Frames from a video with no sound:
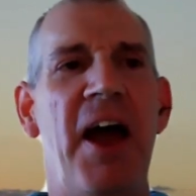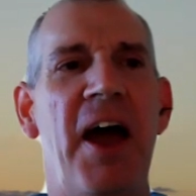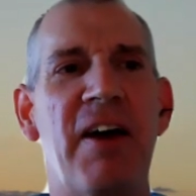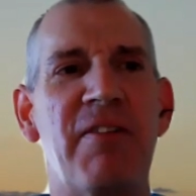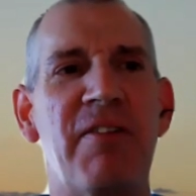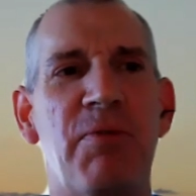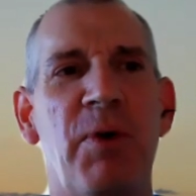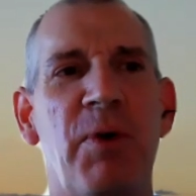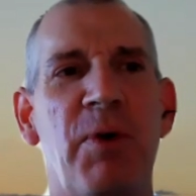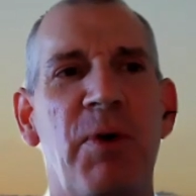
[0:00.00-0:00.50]

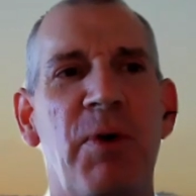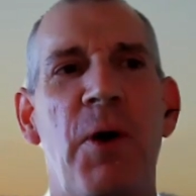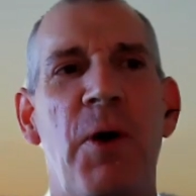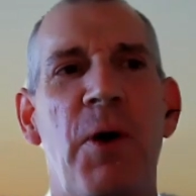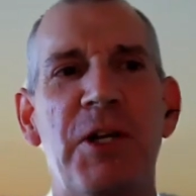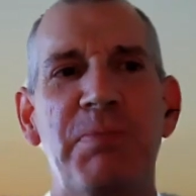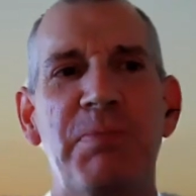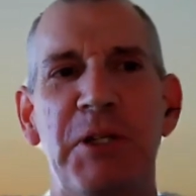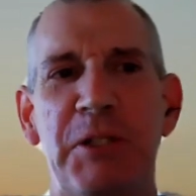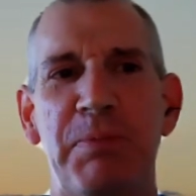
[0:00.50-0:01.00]
Everyone
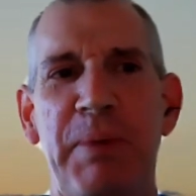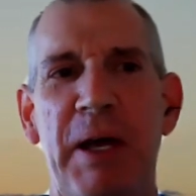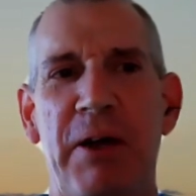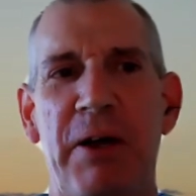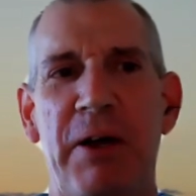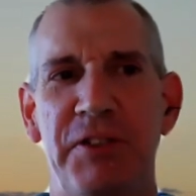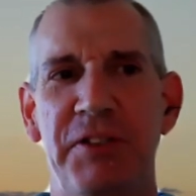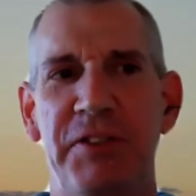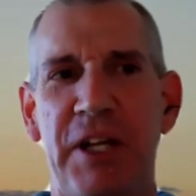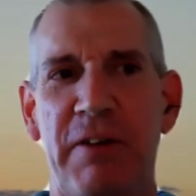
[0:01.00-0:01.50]
always
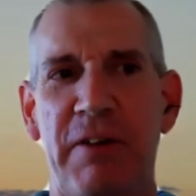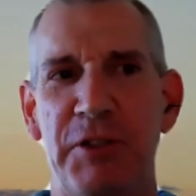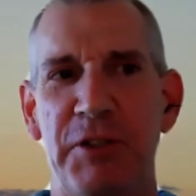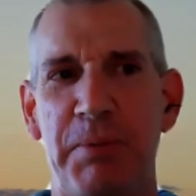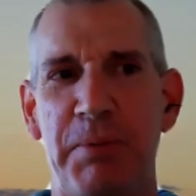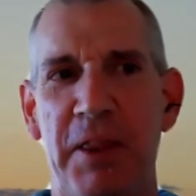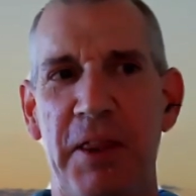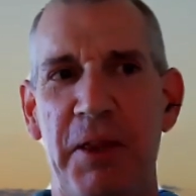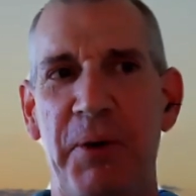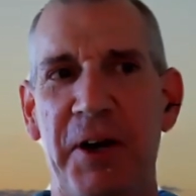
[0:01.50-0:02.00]
misspells
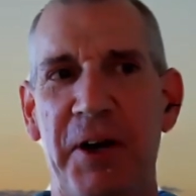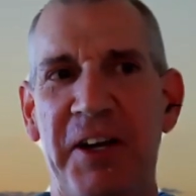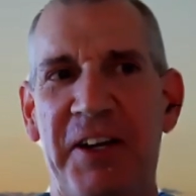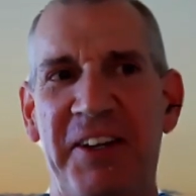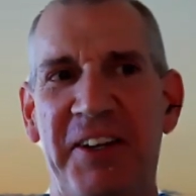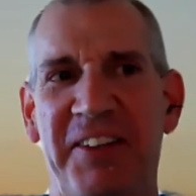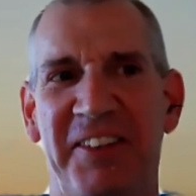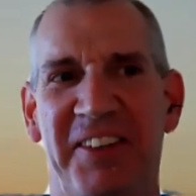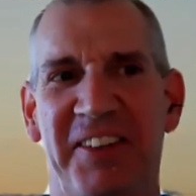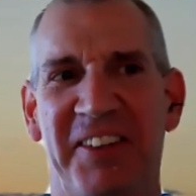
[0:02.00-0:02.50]
endeavors, by the
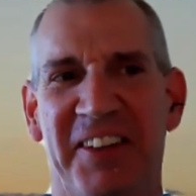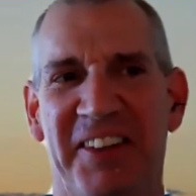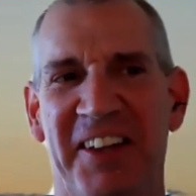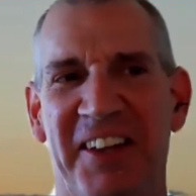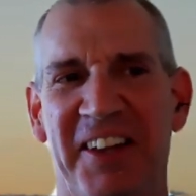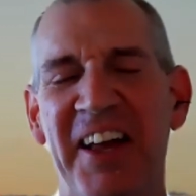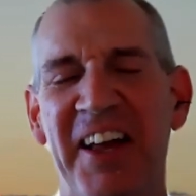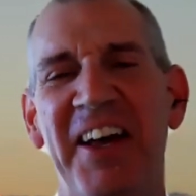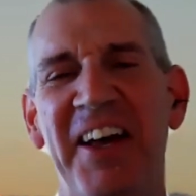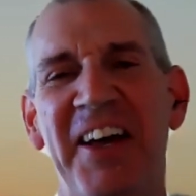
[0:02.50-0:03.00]

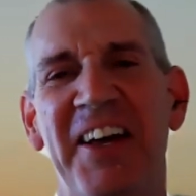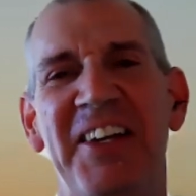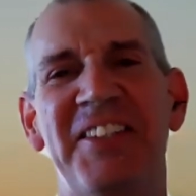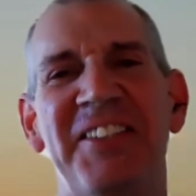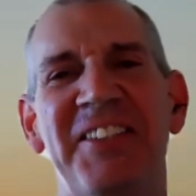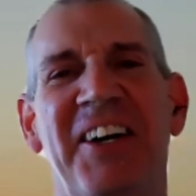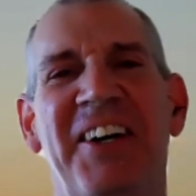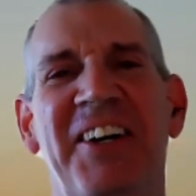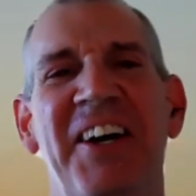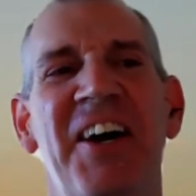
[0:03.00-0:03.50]

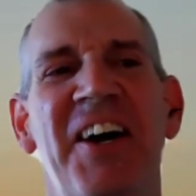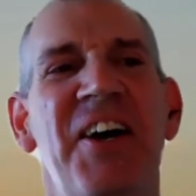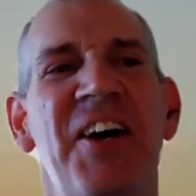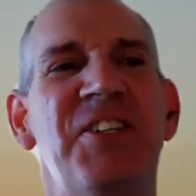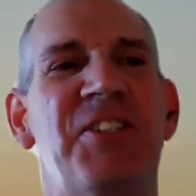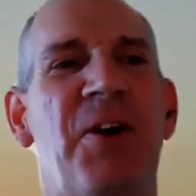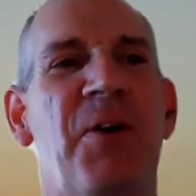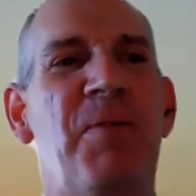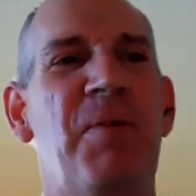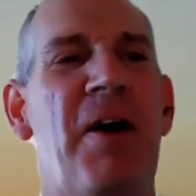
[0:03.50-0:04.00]
way.
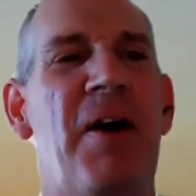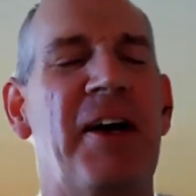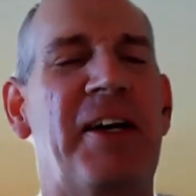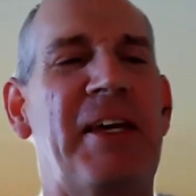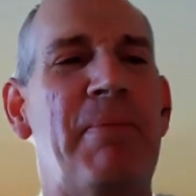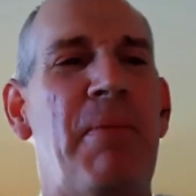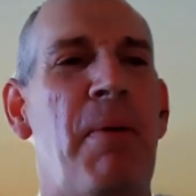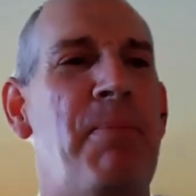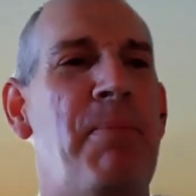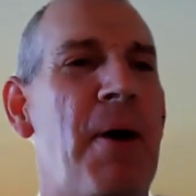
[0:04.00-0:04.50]
so I
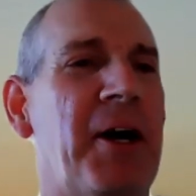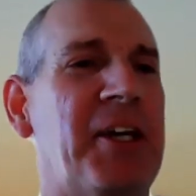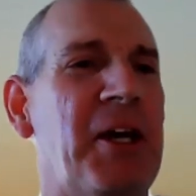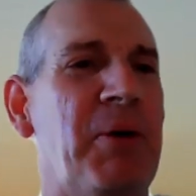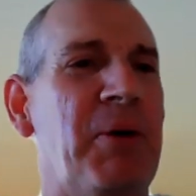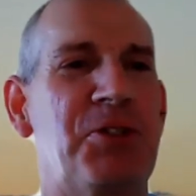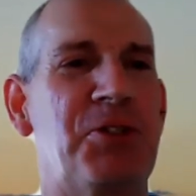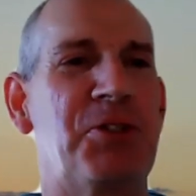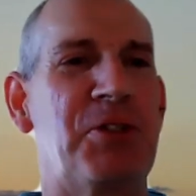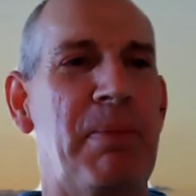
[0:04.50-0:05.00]
came up with
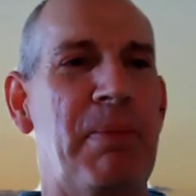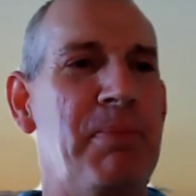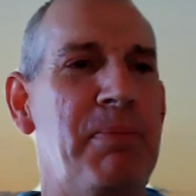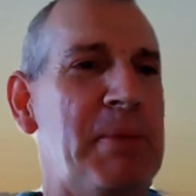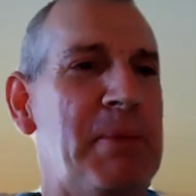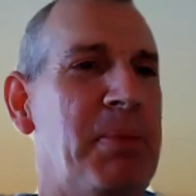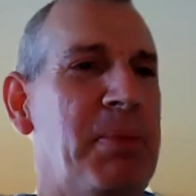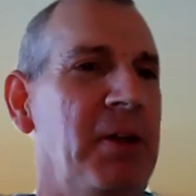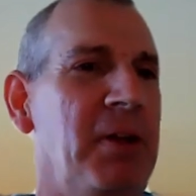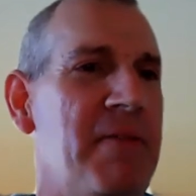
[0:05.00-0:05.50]
Bucket List Trip, and
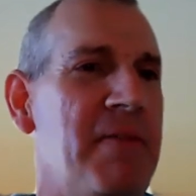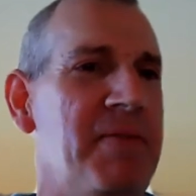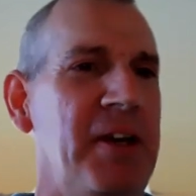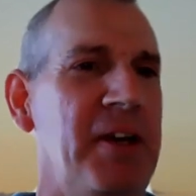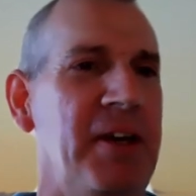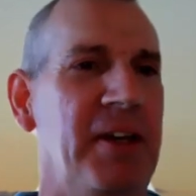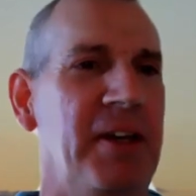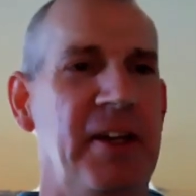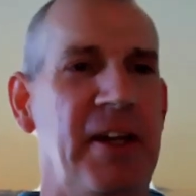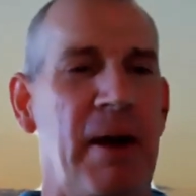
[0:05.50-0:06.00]
people love
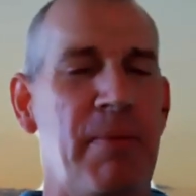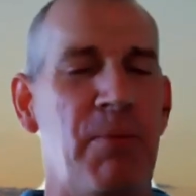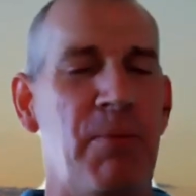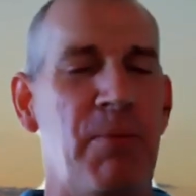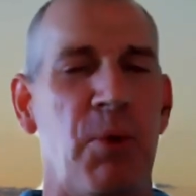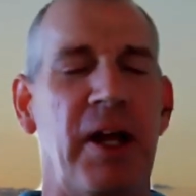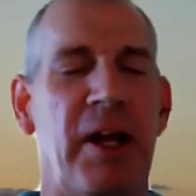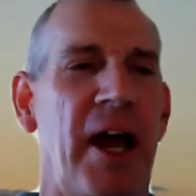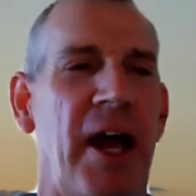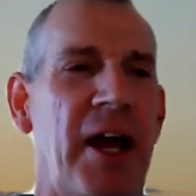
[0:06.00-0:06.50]
it, and I'm
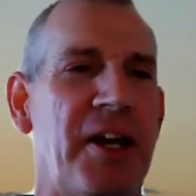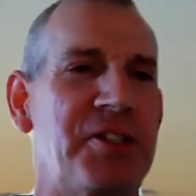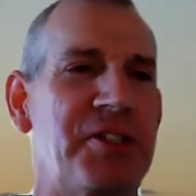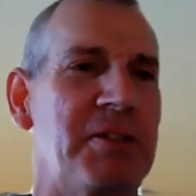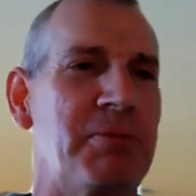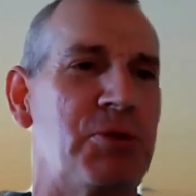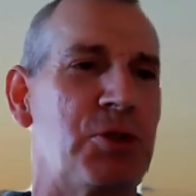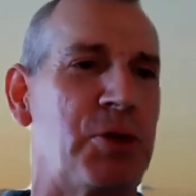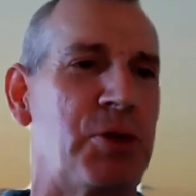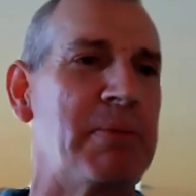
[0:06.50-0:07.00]
working on
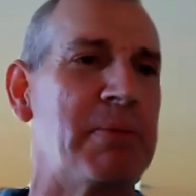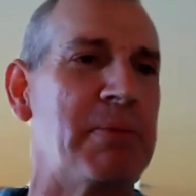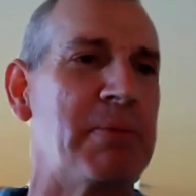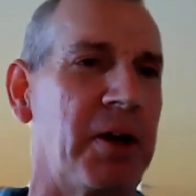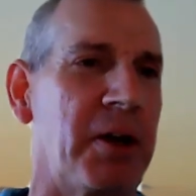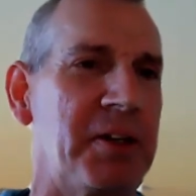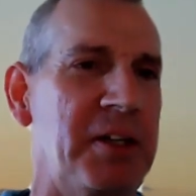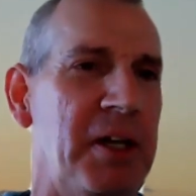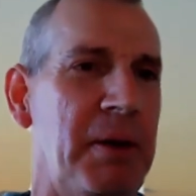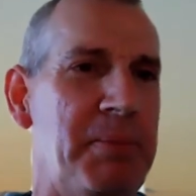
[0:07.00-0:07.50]
actually
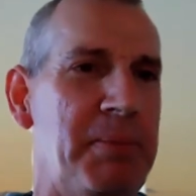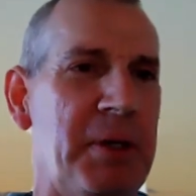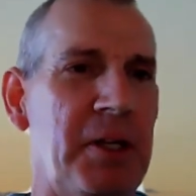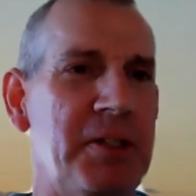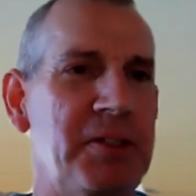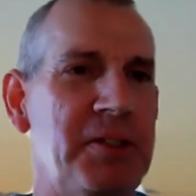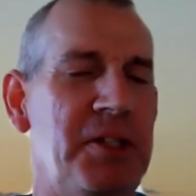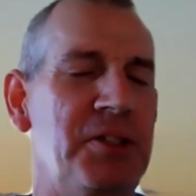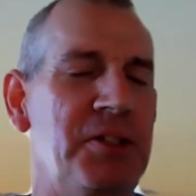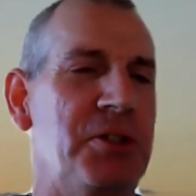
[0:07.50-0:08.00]
trademarking it
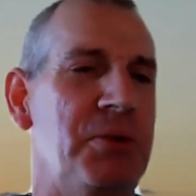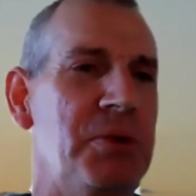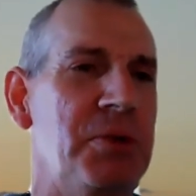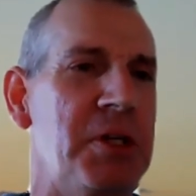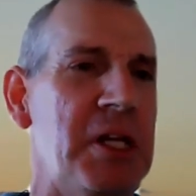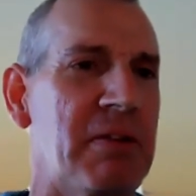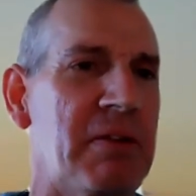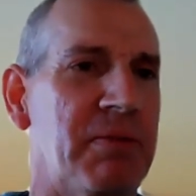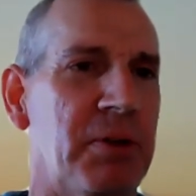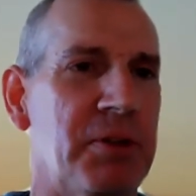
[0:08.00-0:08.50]
because it is
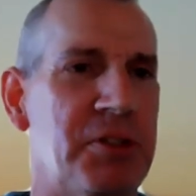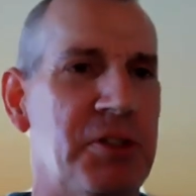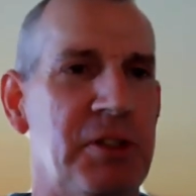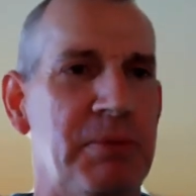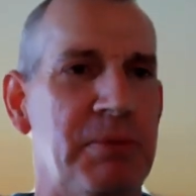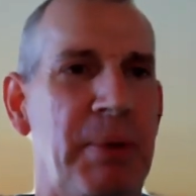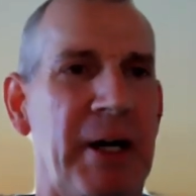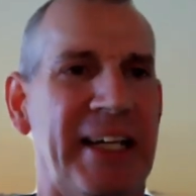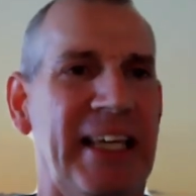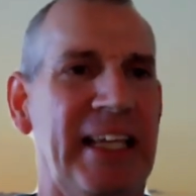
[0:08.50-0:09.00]
unique
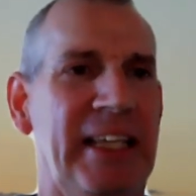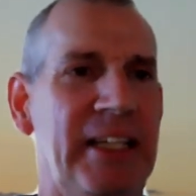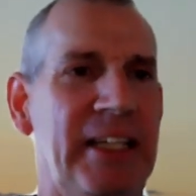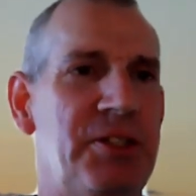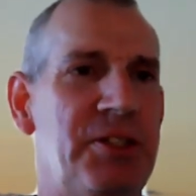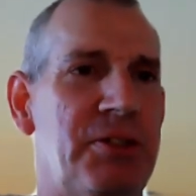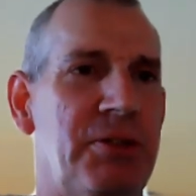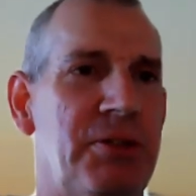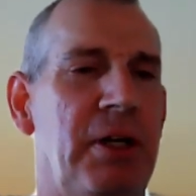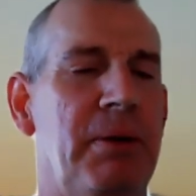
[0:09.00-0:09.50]
versus Bucket
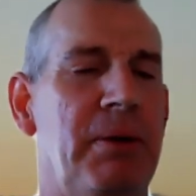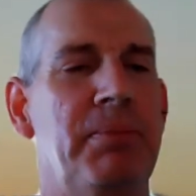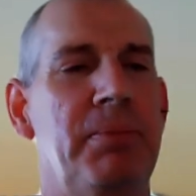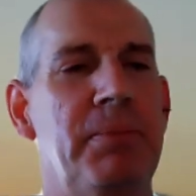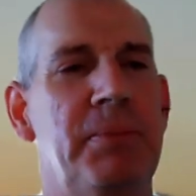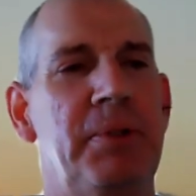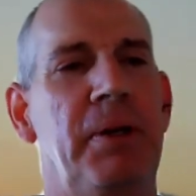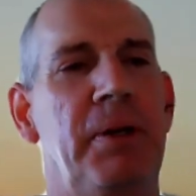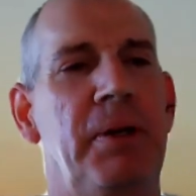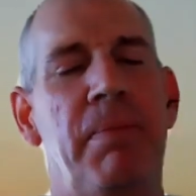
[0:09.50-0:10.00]
List Trip.
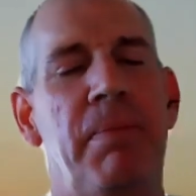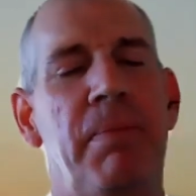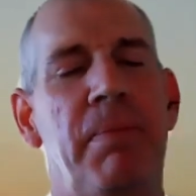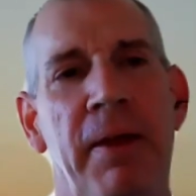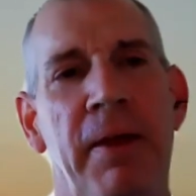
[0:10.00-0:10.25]
So,